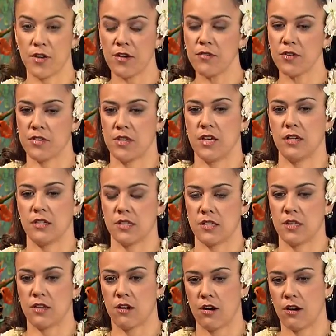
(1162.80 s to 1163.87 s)
covered things
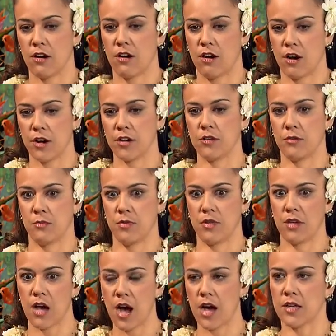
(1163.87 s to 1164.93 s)
that are
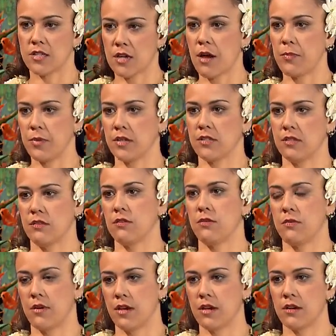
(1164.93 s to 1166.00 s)
arguably hot topics in the
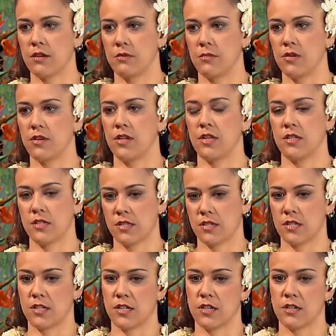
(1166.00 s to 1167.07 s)
Hawaiian community,
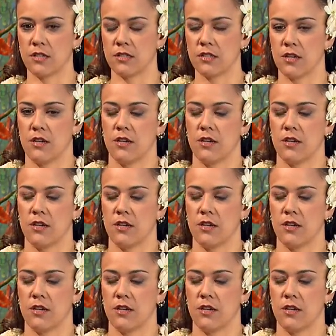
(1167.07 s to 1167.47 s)
such as